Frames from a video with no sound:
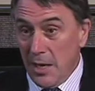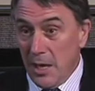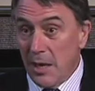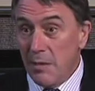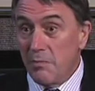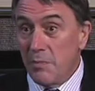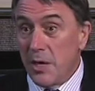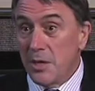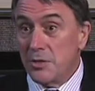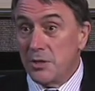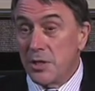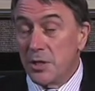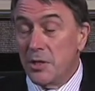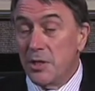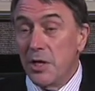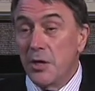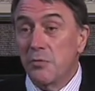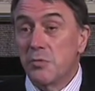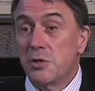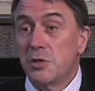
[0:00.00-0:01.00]
And
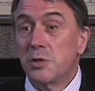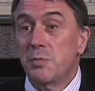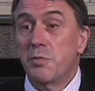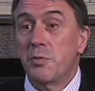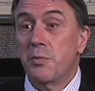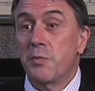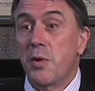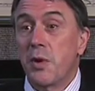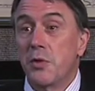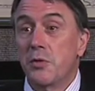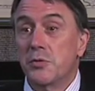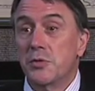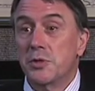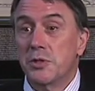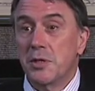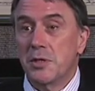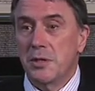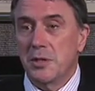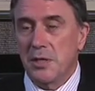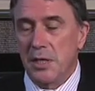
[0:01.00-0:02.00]
basically it was a
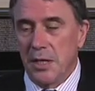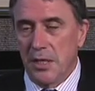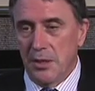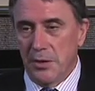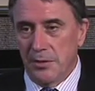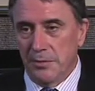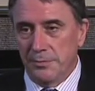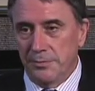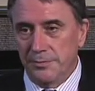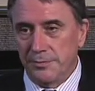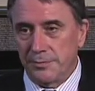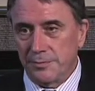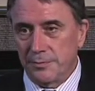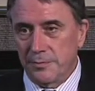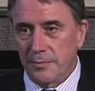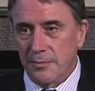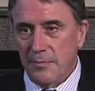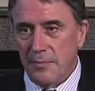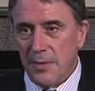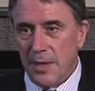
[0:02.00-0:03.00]
proposed deal.
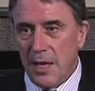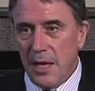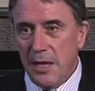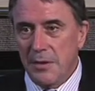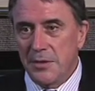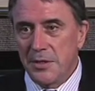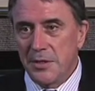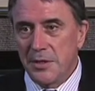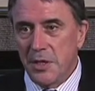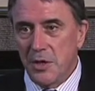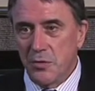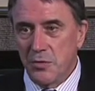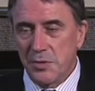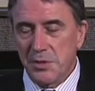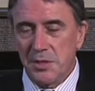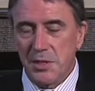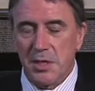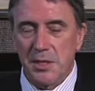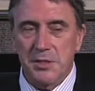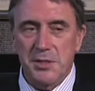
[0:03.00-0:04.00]
And the deal
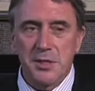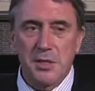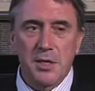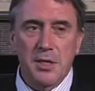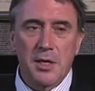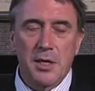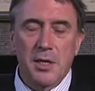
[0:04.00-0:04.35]
was this.